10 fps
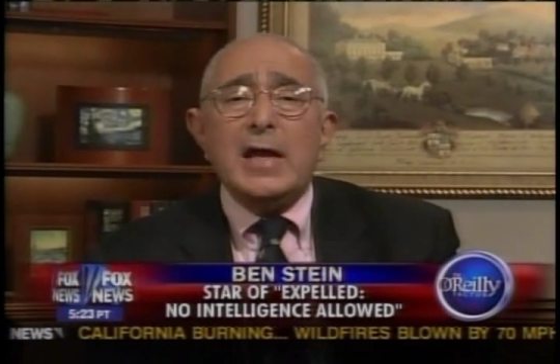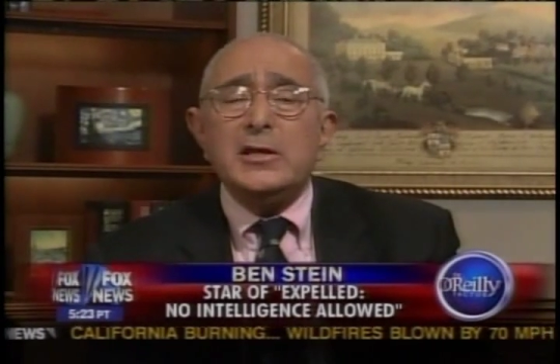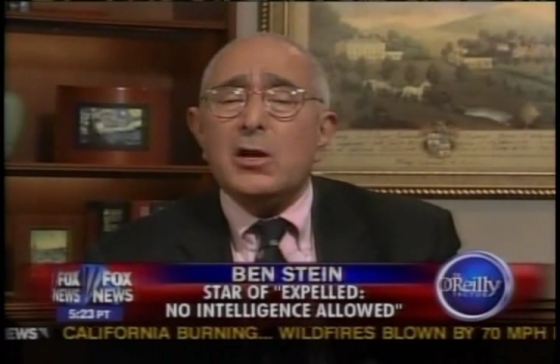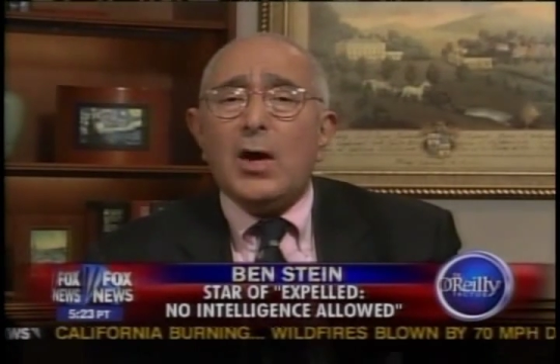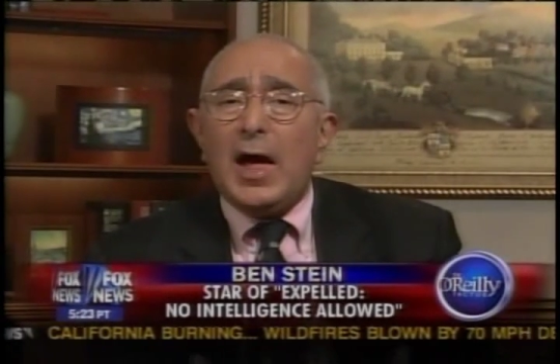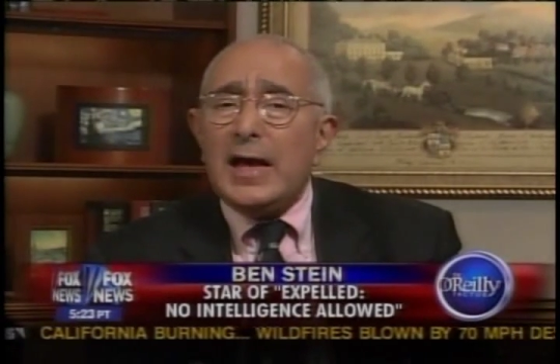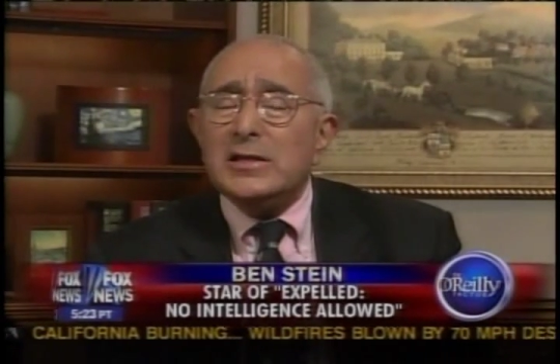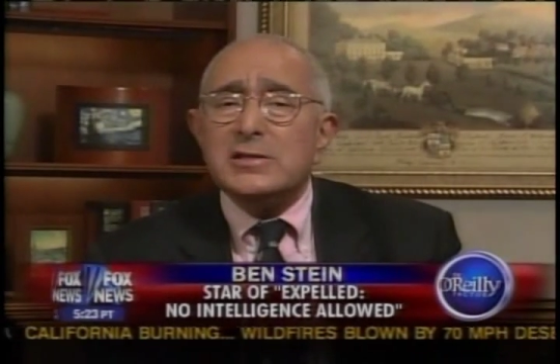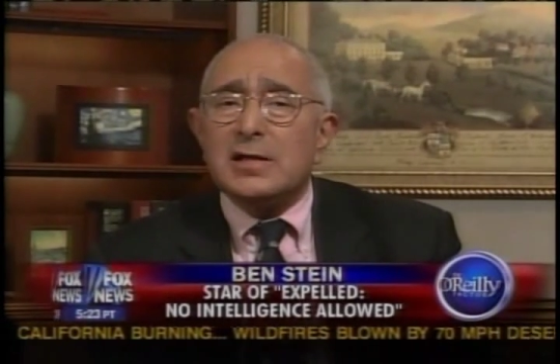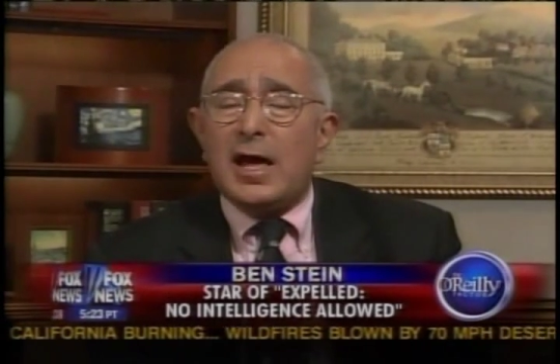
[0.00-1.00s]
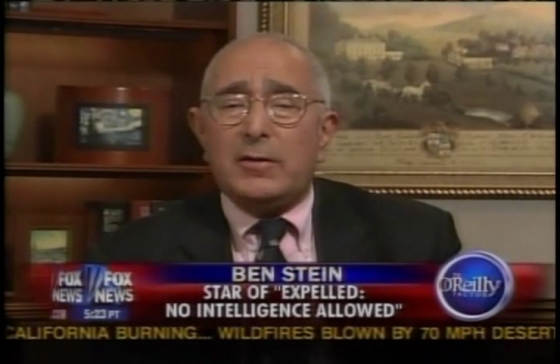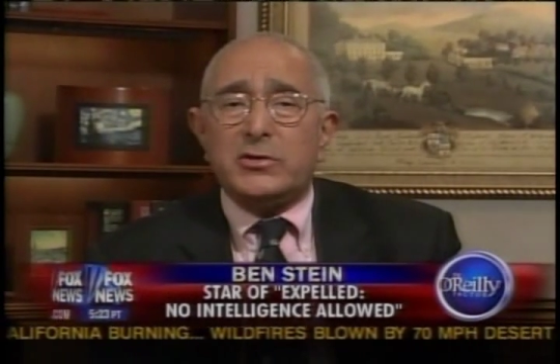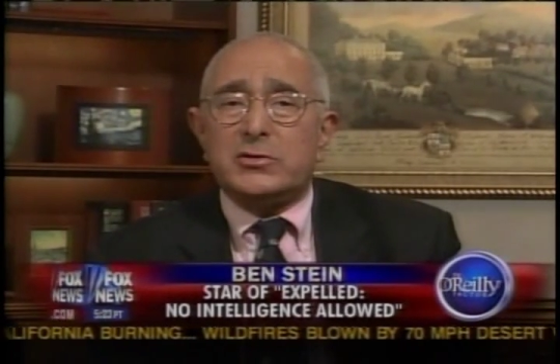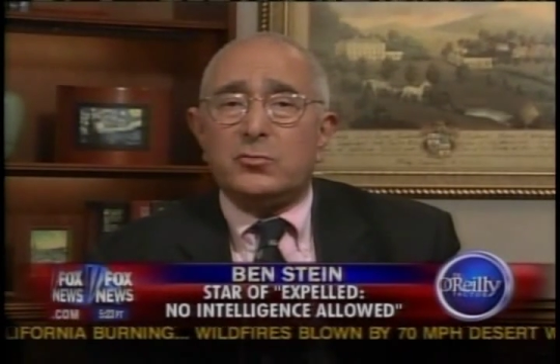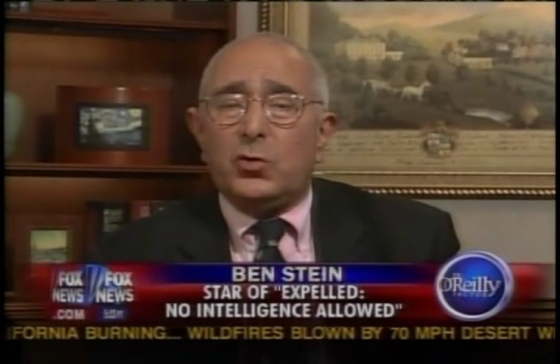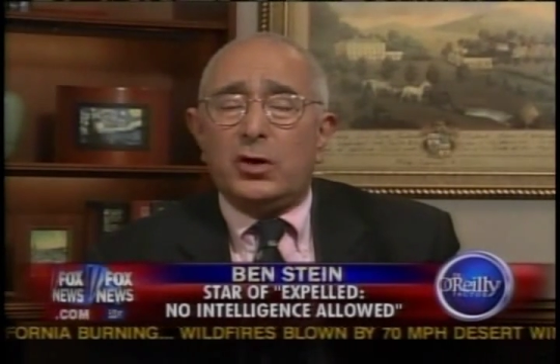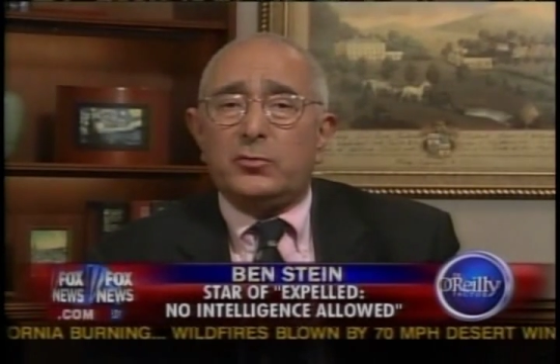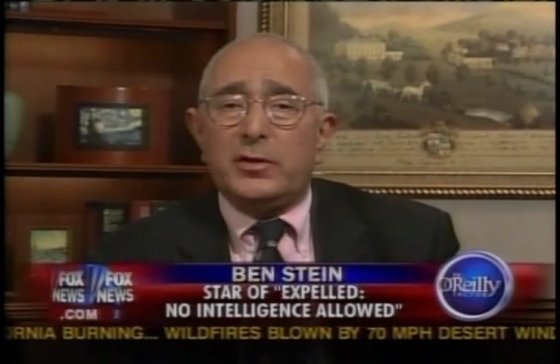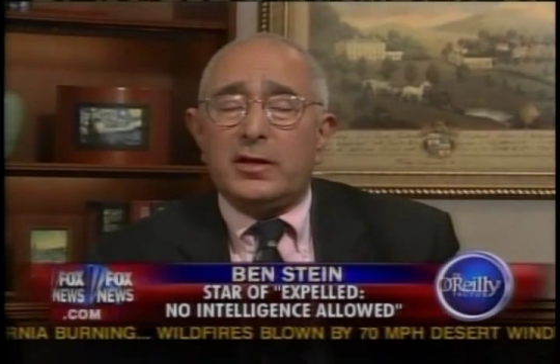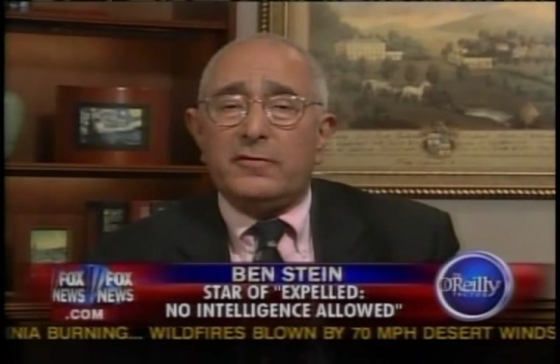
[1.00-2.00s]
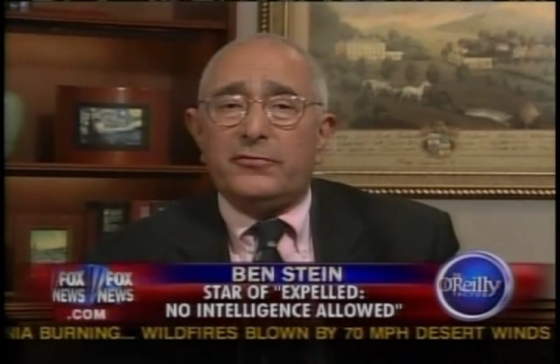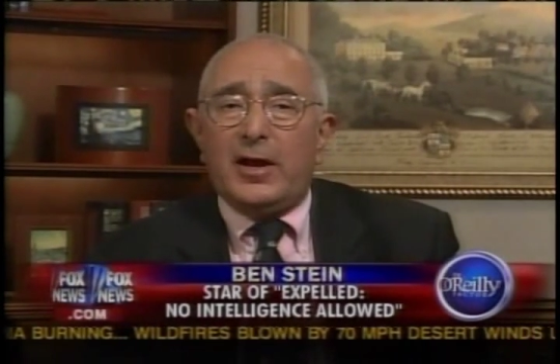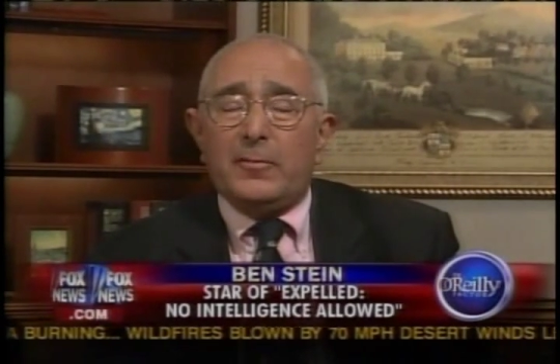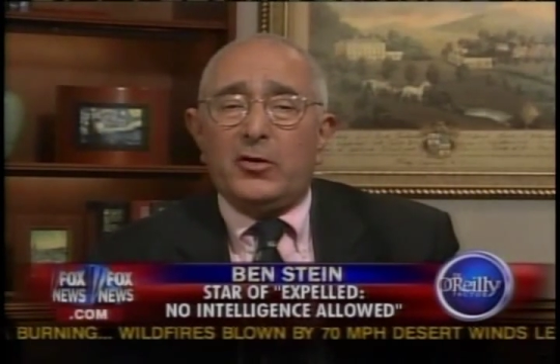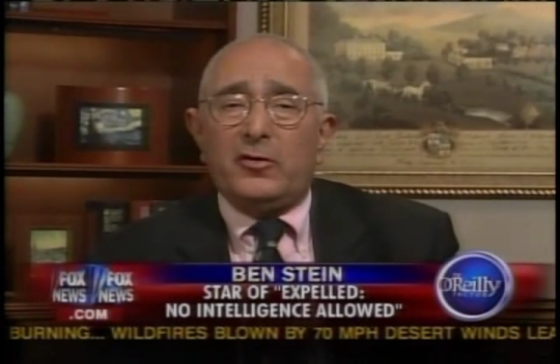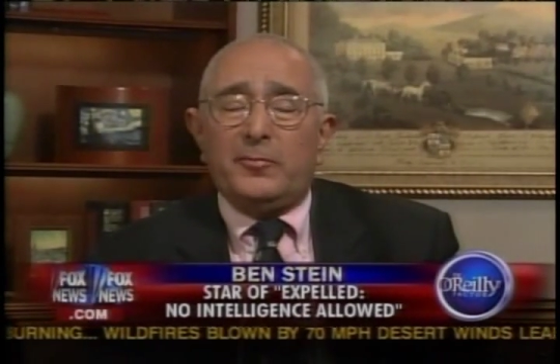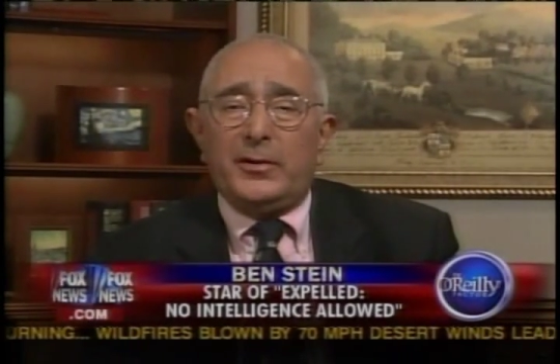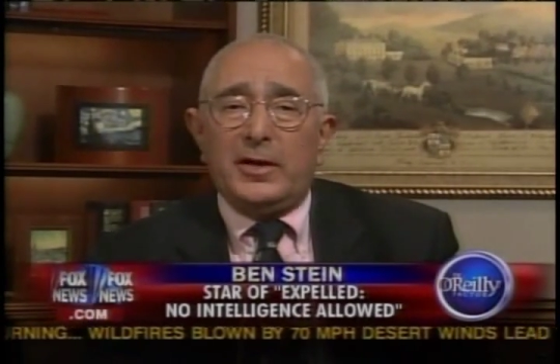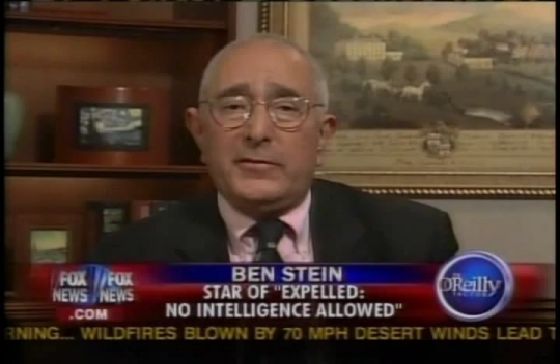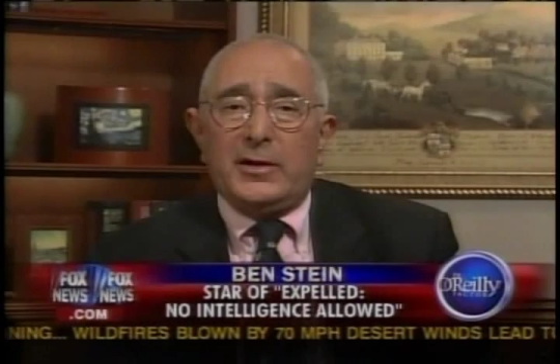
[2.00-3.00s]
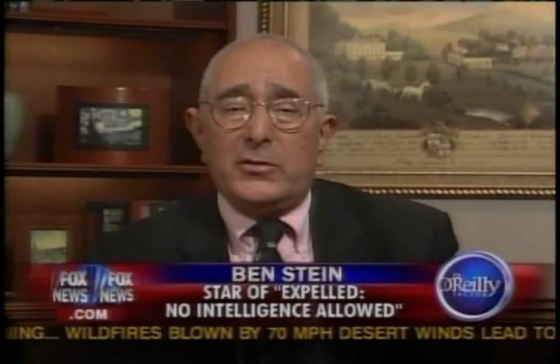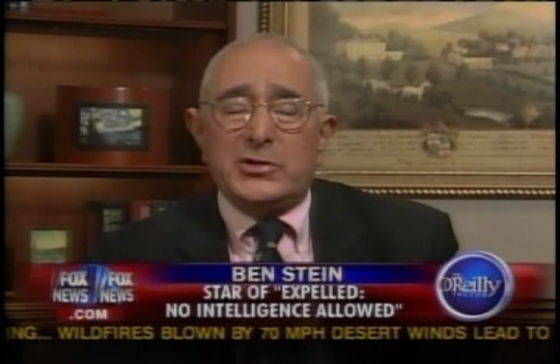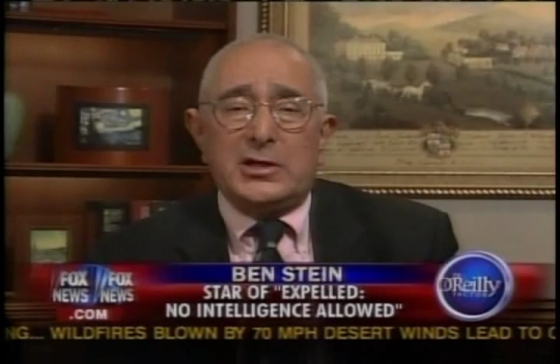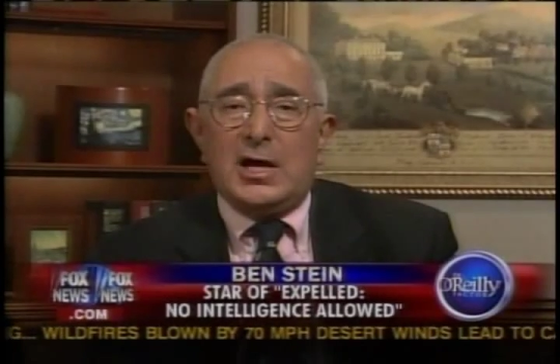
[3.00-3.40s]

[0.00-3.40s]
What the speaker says: And, you know, Einstein worked within the framework of believing there was a